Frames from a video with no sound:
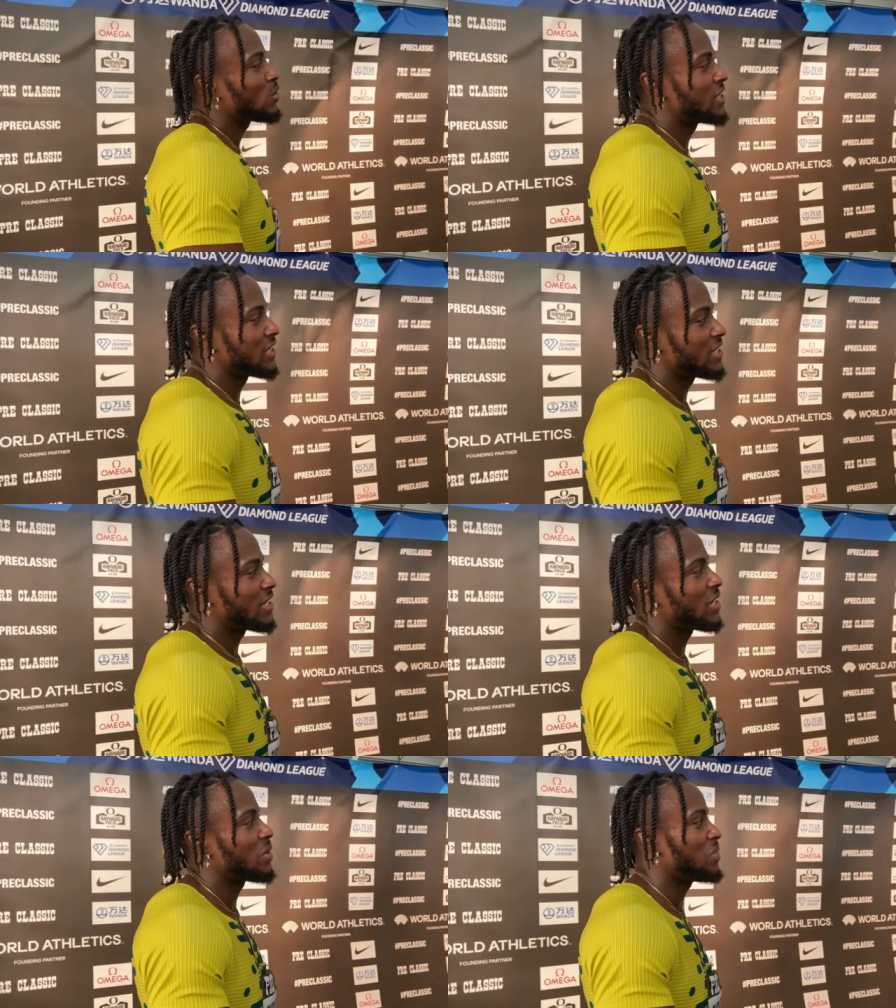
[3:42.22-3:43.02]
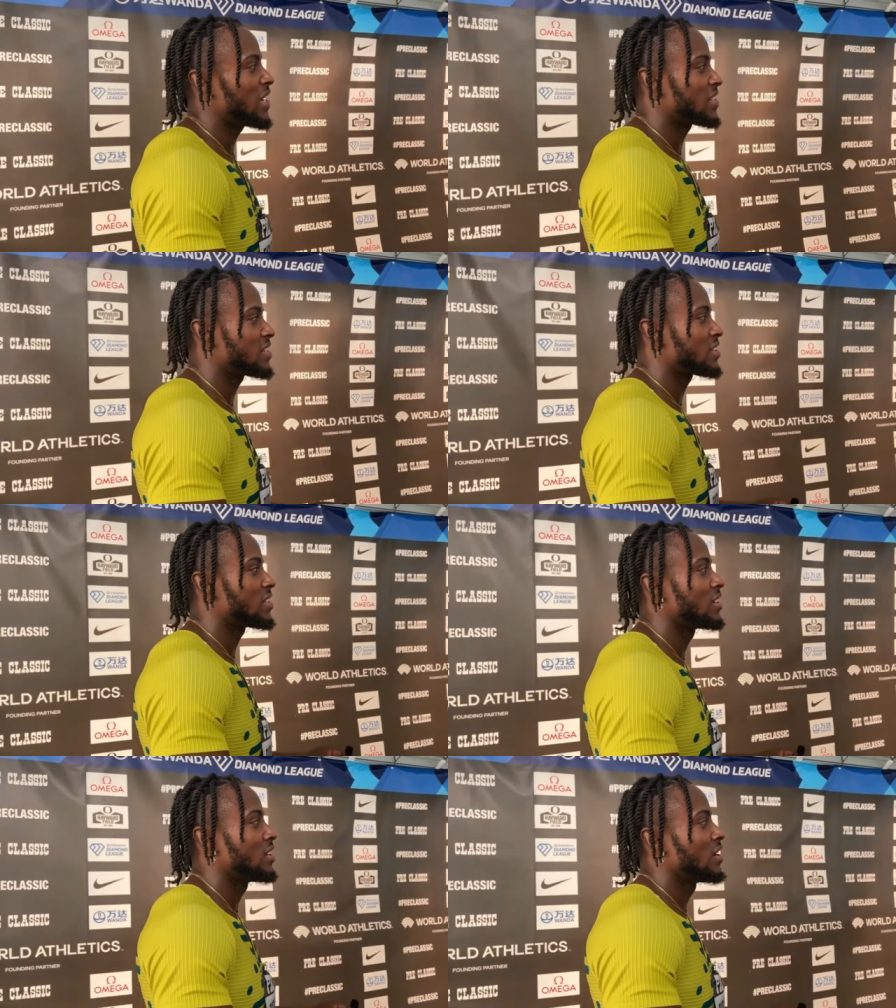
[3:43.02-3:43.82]
hundred meter,
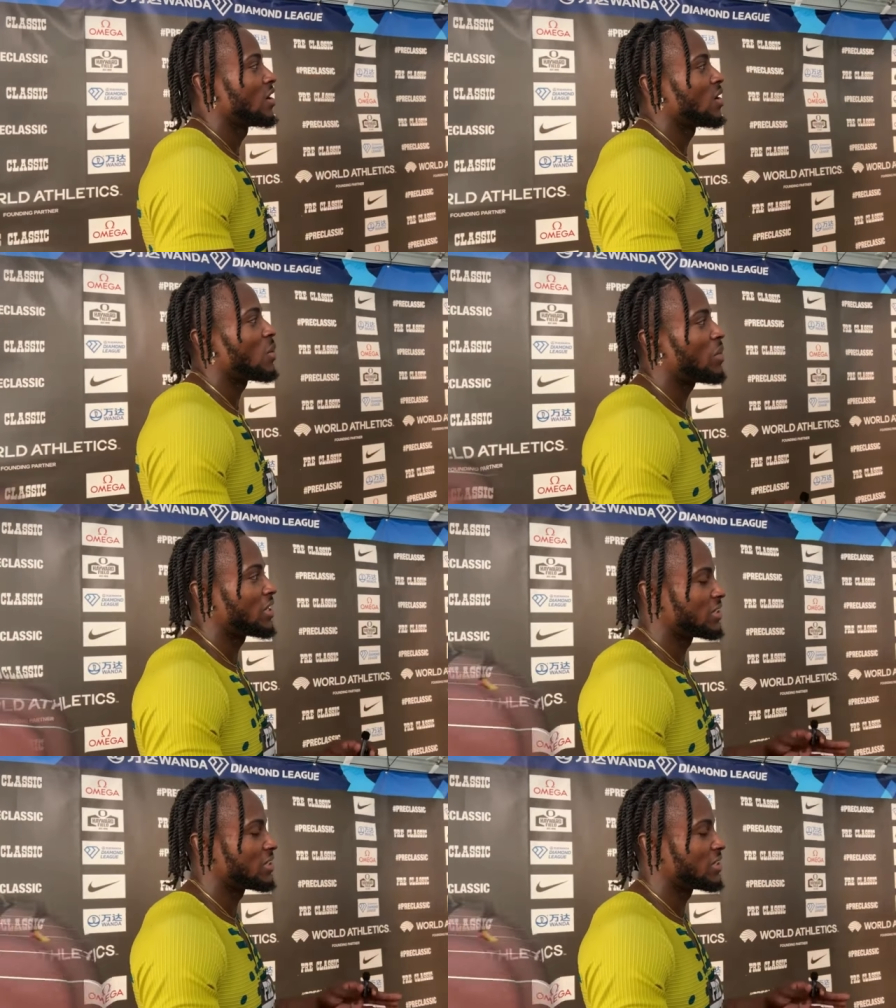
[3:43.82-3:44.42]
burst on the